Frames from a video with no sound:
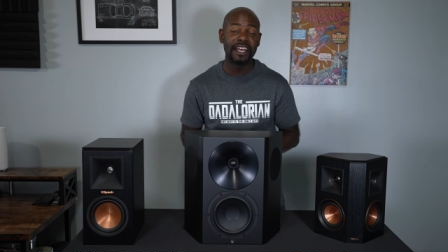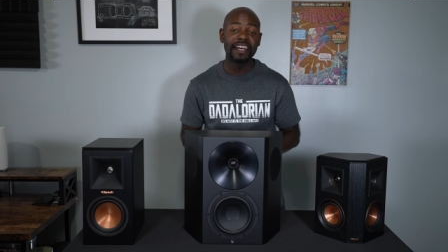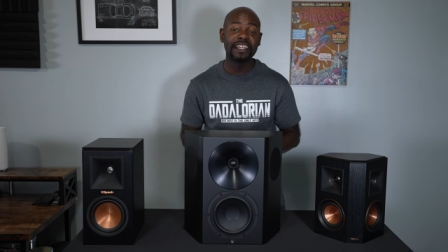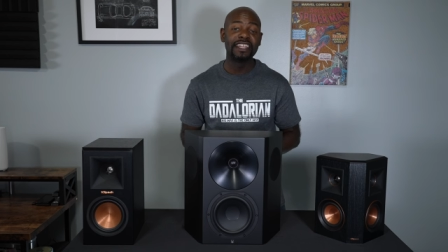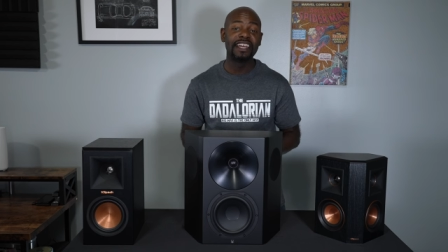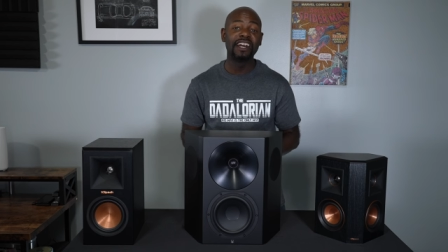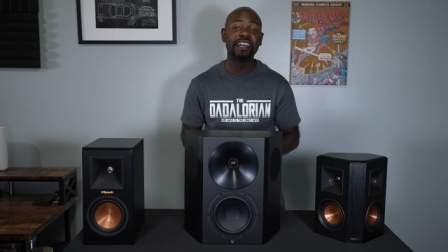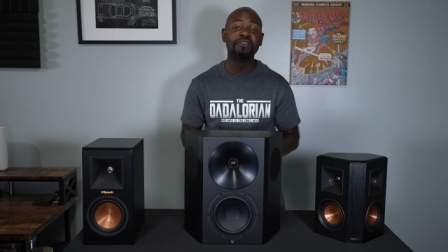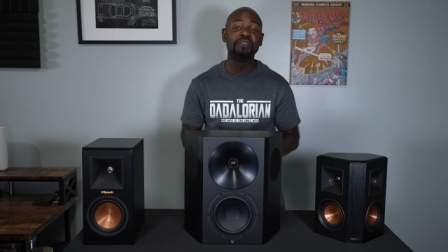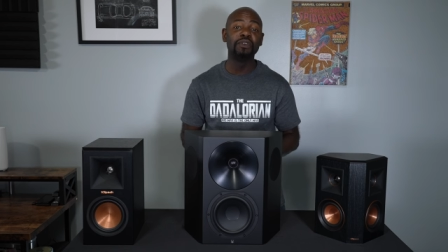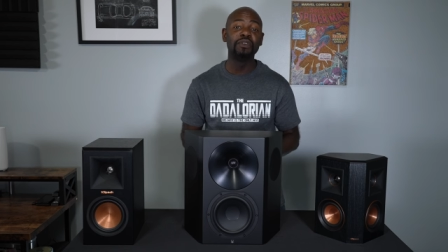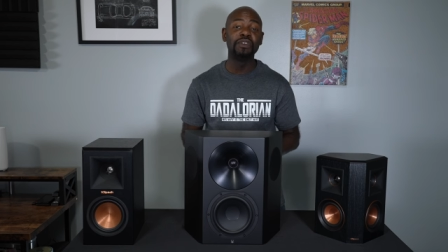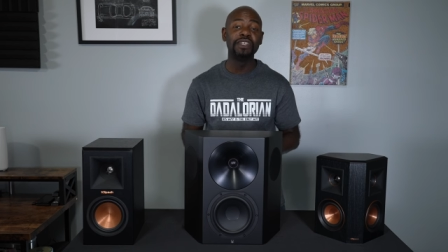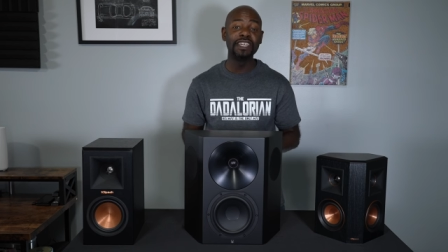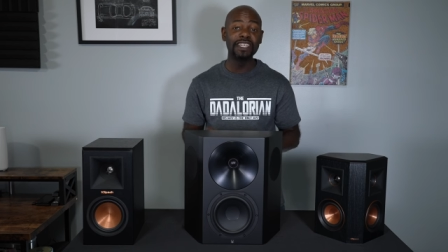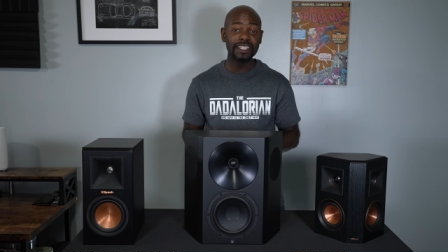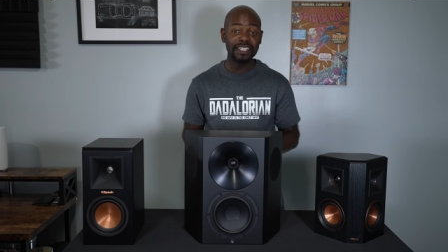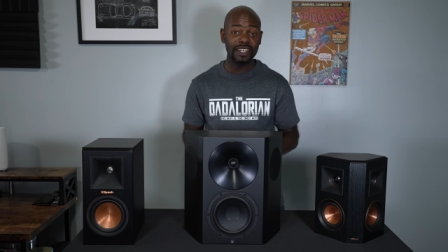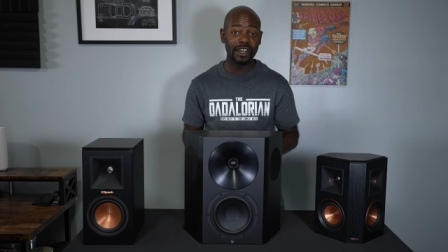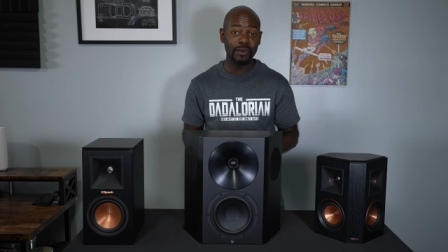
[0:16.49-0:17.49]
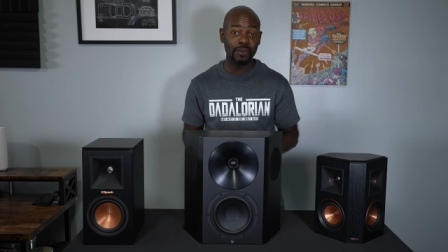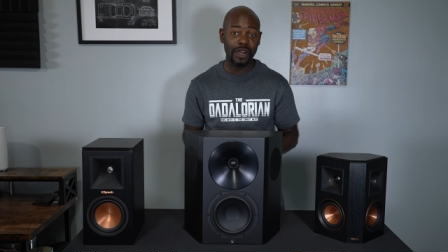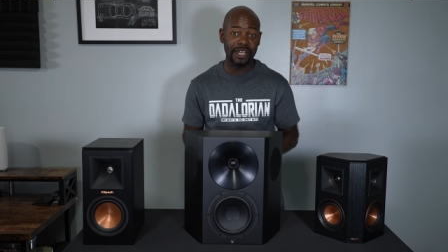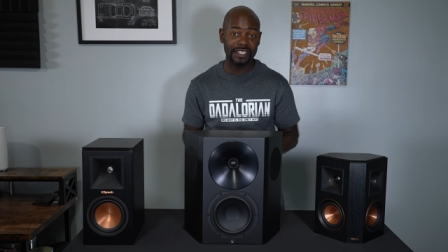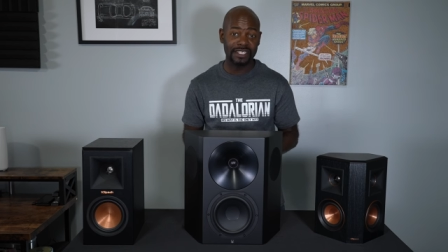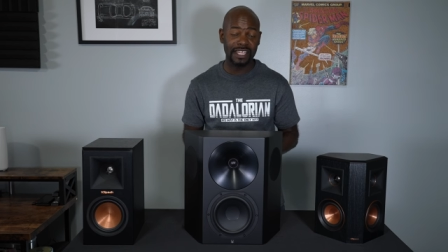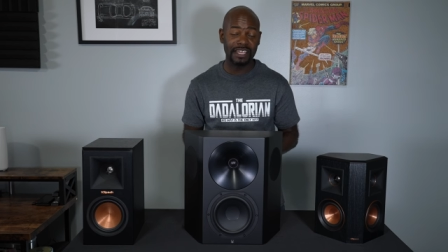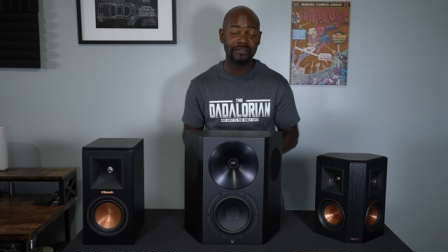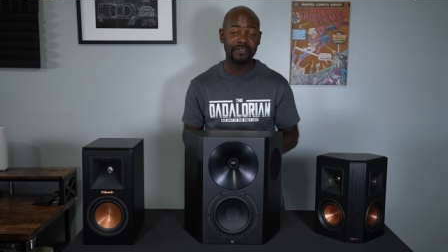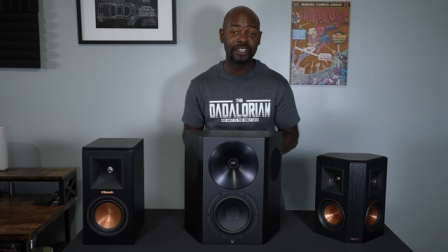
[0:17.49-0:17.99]
Now, if you didn't go
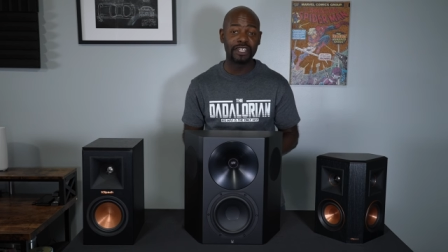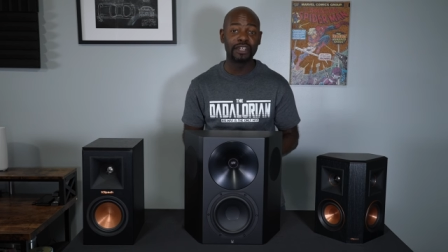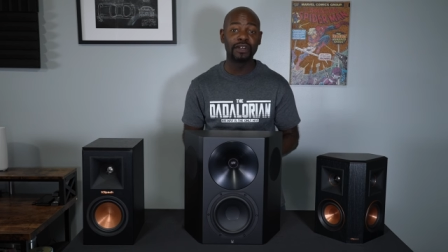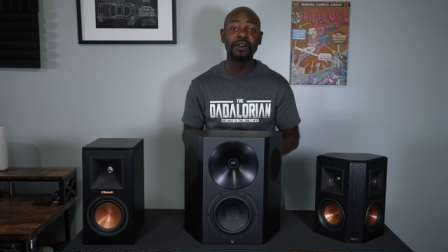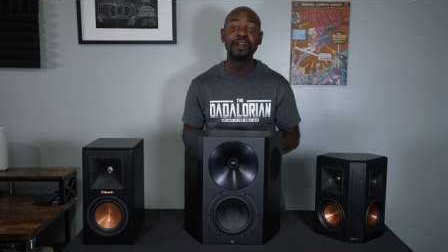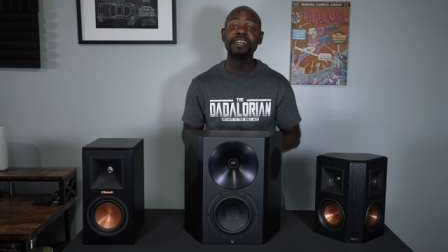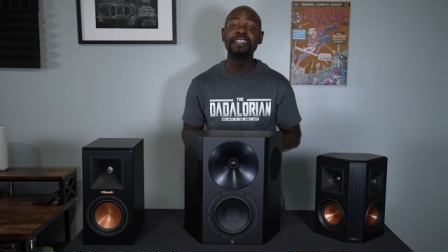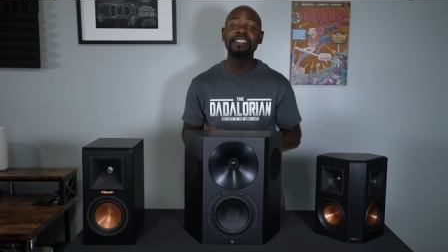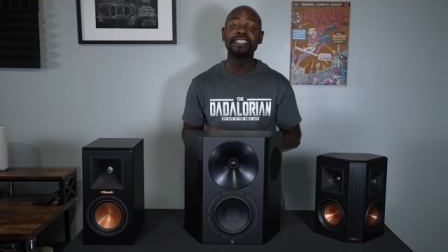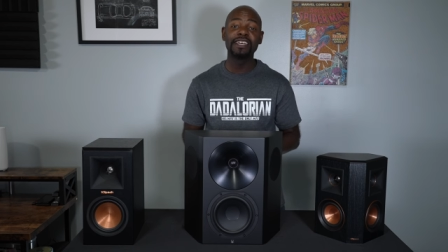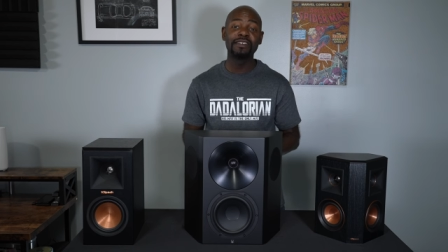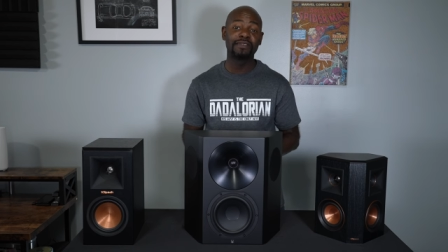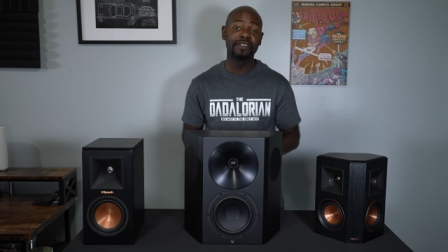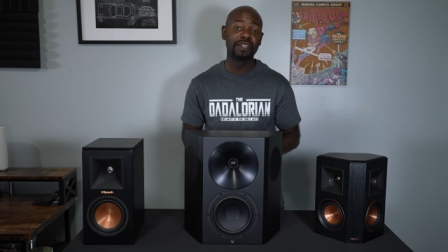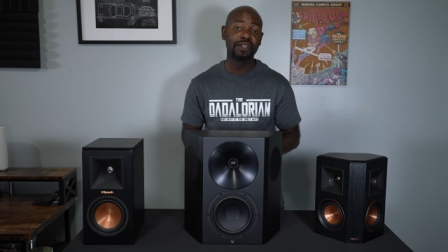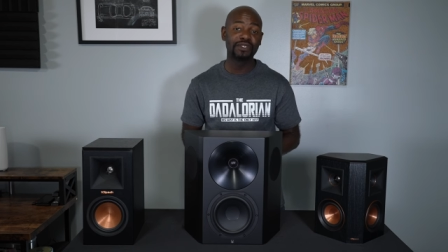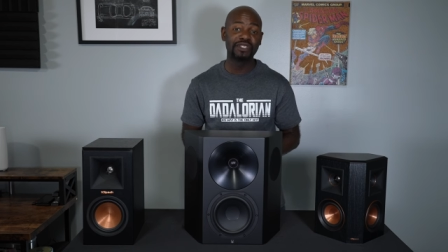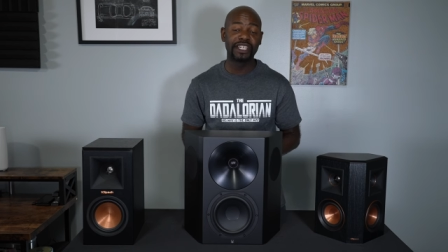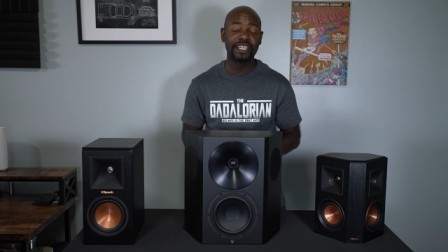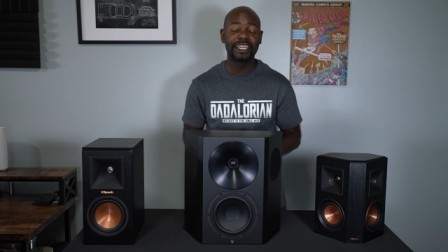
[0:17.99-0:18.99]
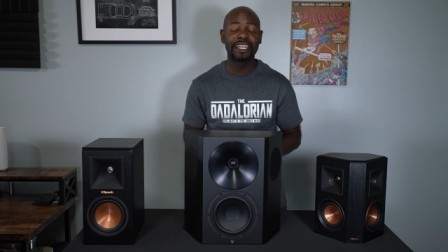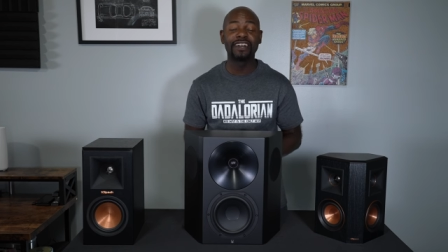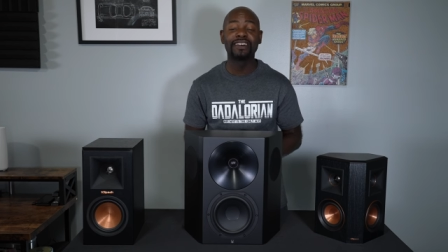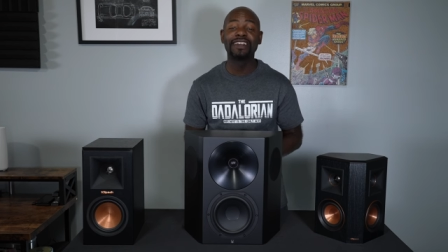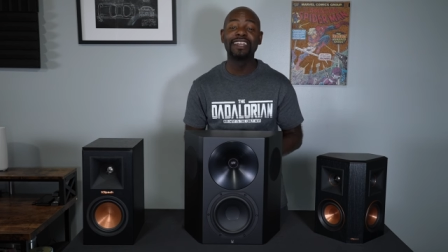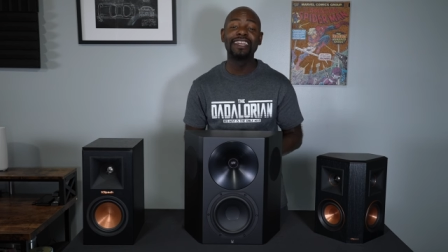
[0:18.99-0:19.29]
watch that video, definitely go check it out.